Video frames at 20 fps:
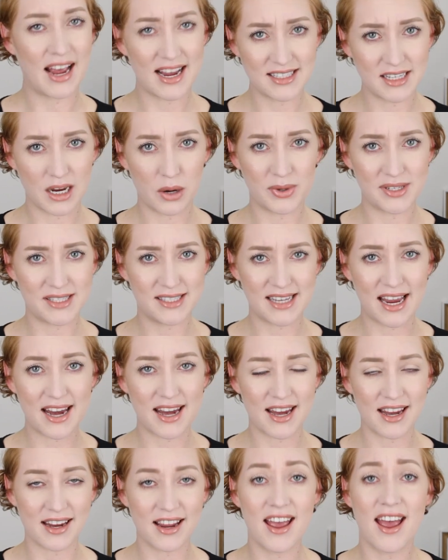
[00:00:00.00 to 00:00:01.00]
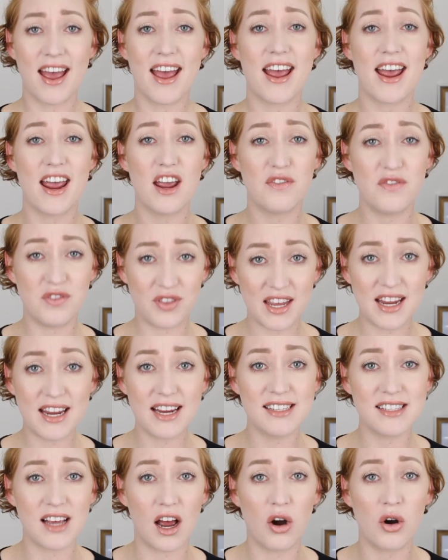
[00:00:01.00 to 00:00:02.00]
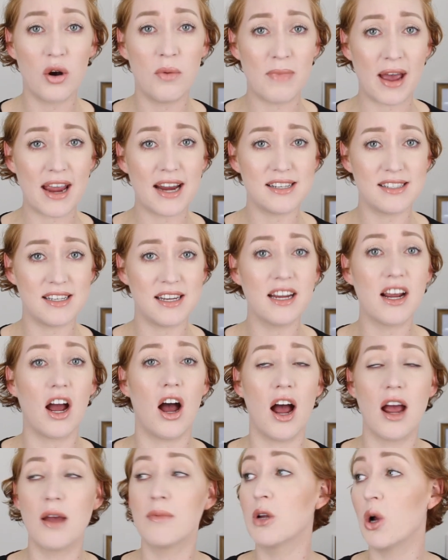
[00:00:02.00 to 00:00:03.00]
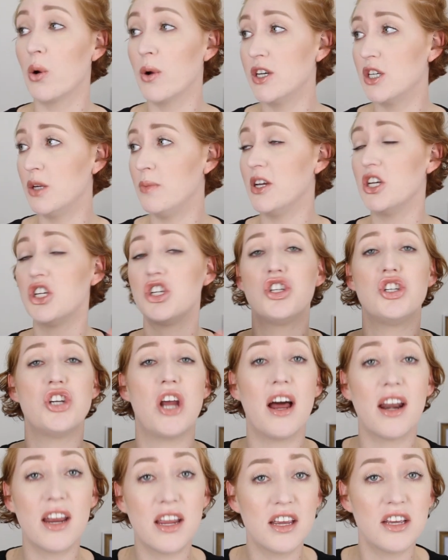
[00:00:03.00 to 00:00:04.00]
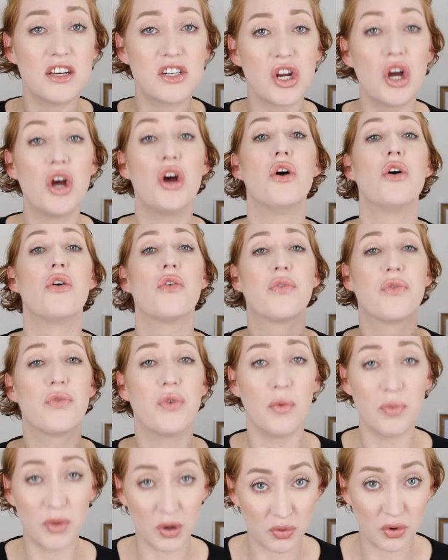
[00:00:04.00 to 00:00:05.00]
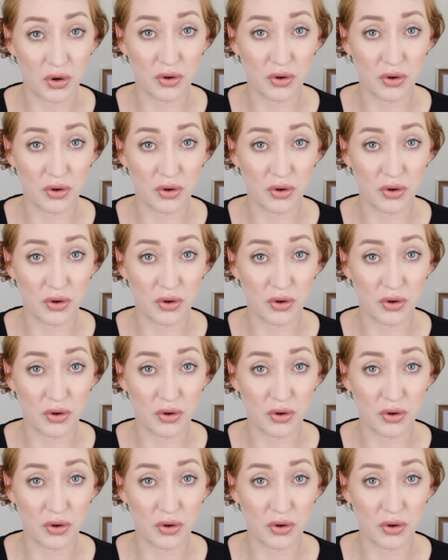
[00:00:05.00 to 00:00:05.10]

As I was saying, if these are amazing, I'm going to be shouting it from the